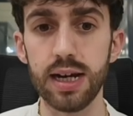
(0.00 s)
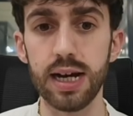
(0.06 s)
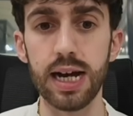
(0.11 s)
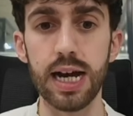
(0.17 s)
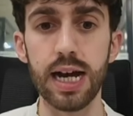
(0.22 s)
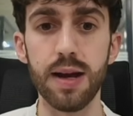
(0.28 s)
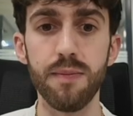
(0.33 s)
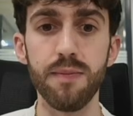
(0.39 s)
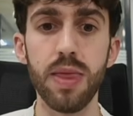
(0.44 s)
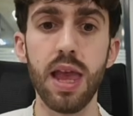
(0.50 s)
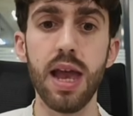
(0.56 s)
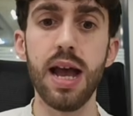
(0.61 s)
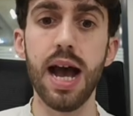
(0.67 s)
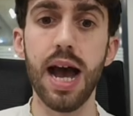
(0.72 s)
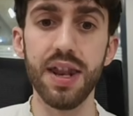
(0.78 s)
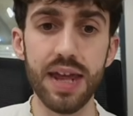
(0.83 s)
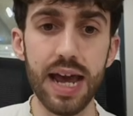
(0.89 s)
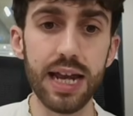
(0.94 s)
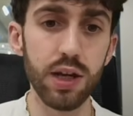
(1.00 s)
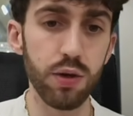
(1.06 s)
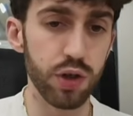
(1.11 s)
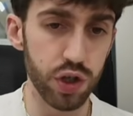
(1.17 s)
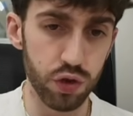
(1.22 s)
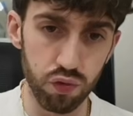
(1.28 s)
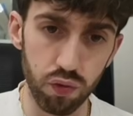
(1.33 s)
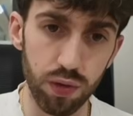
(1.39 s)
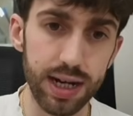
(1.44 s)
And then you
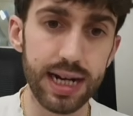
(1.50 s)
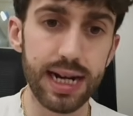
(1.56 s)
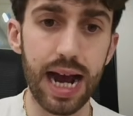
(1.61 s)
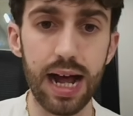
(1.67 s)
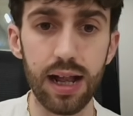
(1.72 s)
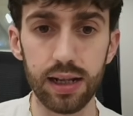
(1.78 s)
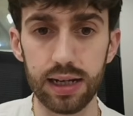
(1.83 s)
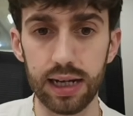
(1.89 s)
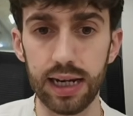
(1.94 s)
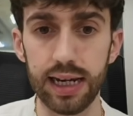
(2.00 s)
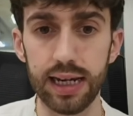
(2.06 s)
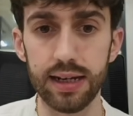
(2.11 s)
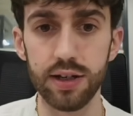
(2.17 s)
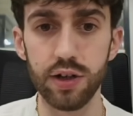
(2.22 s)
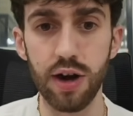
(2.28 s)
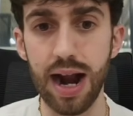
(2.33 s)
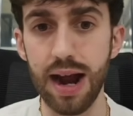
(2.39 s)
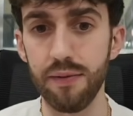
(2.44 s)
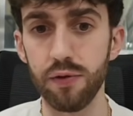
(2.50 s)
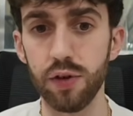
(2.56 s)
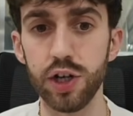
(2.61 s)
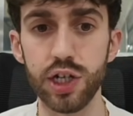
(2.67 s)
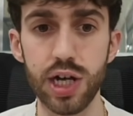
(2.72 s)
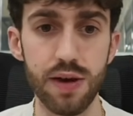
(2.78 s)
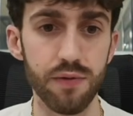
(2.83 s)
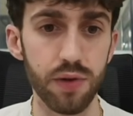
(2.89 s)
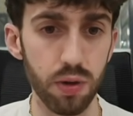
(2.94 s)
just recalculate your
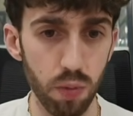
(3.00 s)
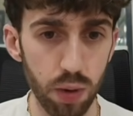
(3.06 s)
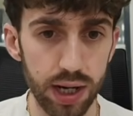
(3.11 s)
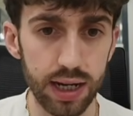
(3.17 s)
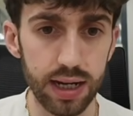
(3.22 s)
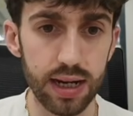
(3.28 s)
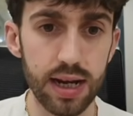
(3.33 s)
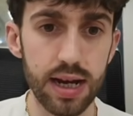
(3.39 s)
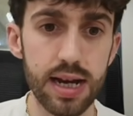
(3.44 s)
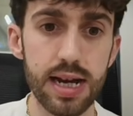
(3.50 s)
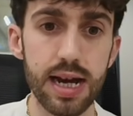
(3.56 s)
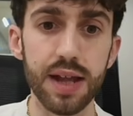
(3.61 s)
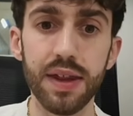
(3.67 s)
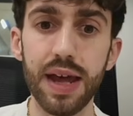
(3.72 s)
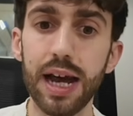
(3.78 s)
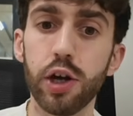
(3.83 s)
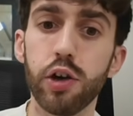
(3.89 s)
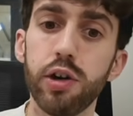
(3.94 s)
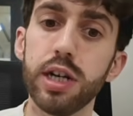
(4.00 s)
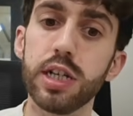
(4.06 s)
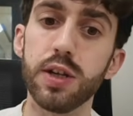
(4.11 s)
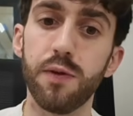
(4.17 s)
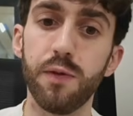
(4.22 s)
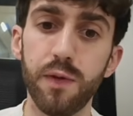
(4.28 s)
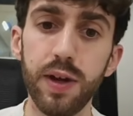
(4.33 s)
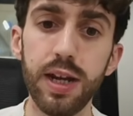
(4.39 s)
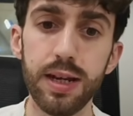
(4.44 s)
average every week, and that creates
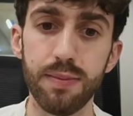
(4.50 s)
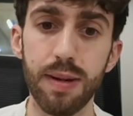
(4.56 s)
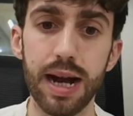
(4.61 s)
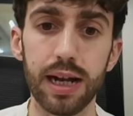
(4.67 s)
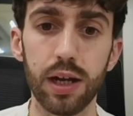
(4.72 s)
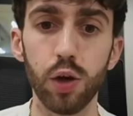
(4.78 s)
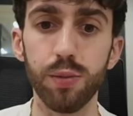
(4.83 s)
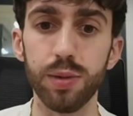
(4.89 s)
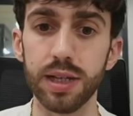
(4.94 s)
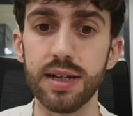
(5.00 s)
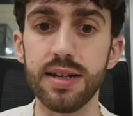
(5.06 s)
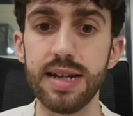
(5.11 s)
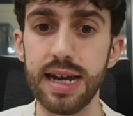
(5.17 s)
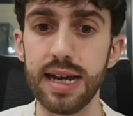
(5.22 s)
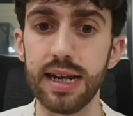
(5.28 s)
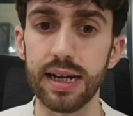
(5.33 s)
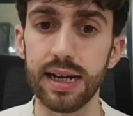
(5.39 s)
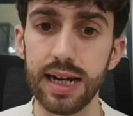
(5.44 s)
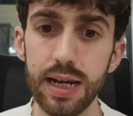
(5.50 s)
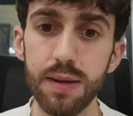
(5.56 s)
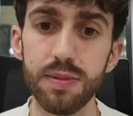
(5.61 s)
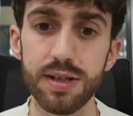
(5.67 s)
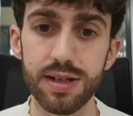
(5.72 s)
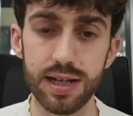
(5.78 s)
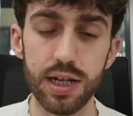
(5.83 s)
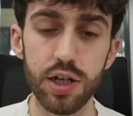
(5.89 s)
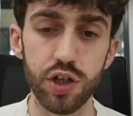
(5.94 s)
a feedback loop, and the data
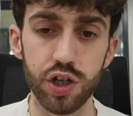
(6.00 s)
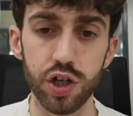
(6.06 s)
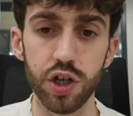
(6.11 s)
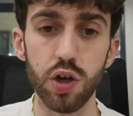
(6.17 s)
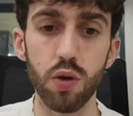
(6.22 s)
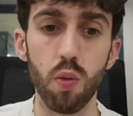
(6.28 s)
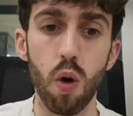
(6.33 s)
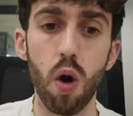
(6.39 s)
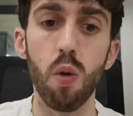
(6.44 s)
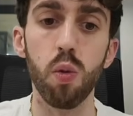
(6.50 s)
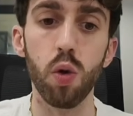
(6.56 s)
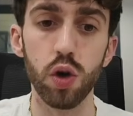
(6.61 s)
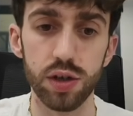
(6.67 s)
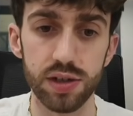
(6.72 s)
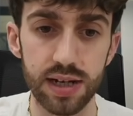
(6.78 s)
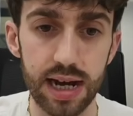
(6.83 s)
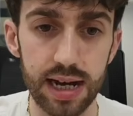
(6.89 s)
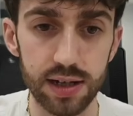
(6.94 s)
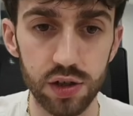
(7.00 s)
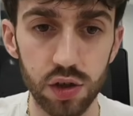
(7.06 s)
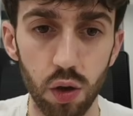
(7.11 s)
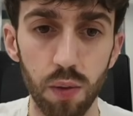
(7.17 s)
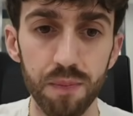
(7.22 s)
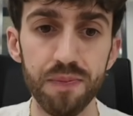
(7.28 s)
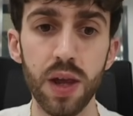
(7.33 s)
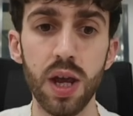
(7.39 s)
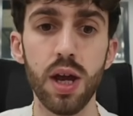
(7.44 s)
keeps teaching you what works next.
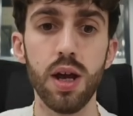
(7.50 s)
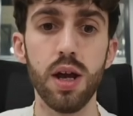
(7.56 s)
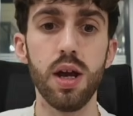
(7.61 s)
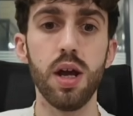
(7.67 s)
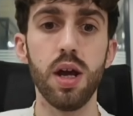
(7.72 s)
So